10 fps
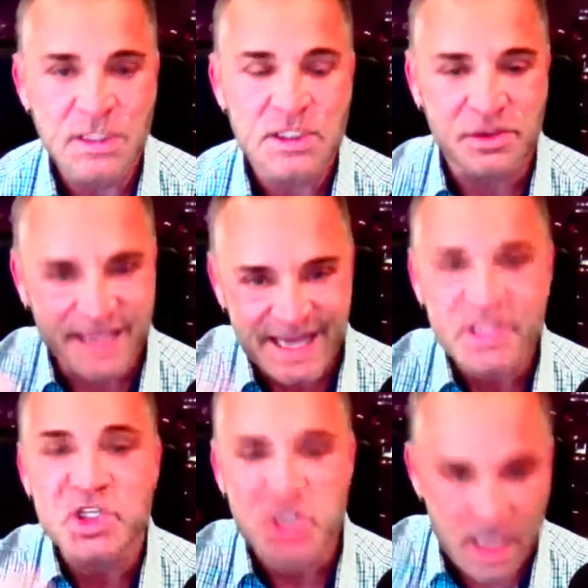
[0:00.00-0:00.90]
So get
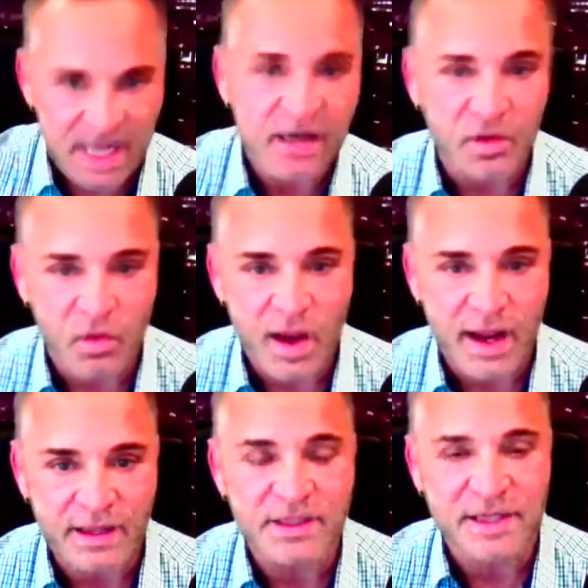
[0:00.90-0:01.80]
the shit out of the
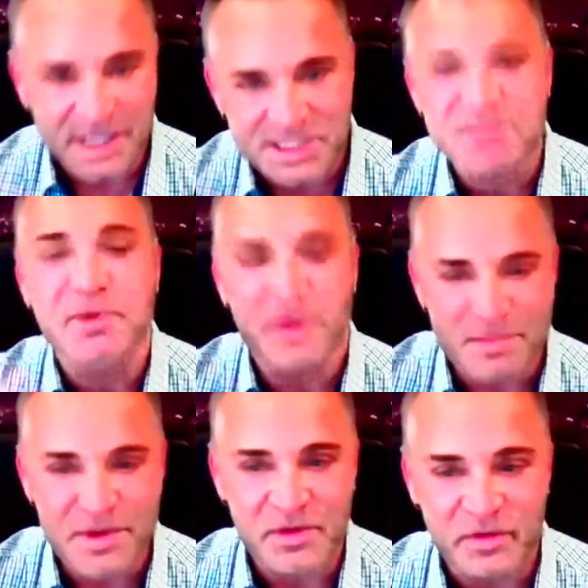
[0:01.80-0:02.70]
way that needs to be
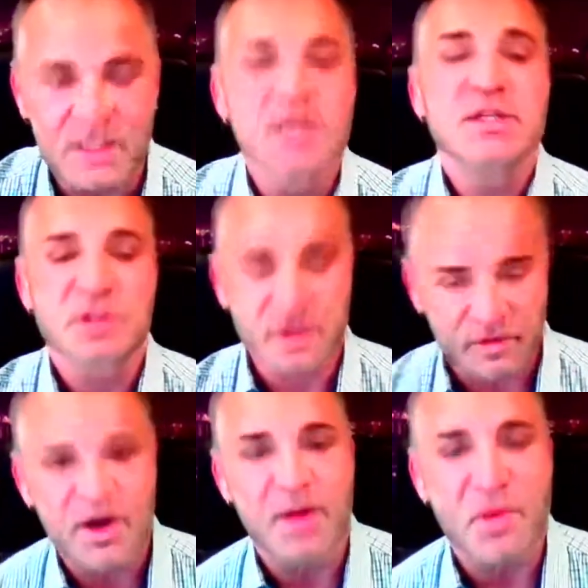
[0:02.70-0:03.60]
removed so
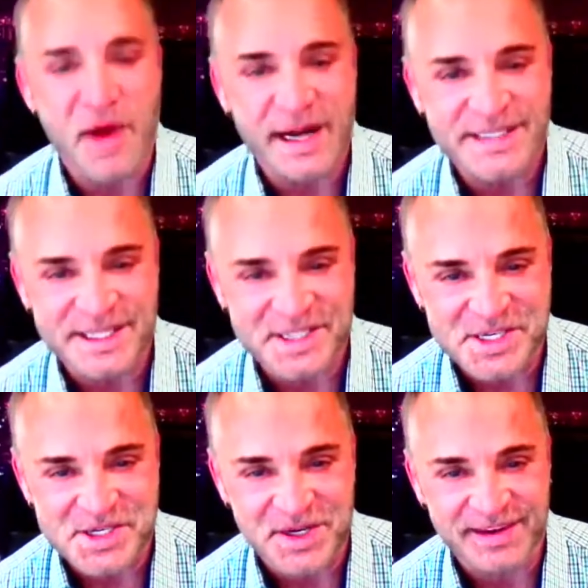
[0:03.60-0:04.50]
you've got more access
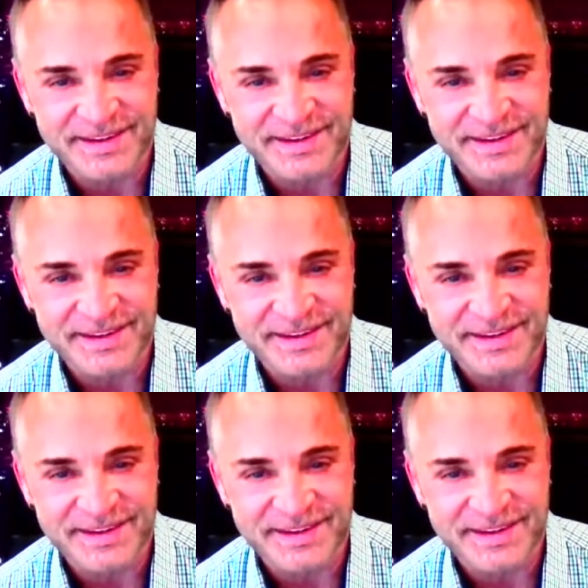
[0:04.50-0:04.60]
to joy.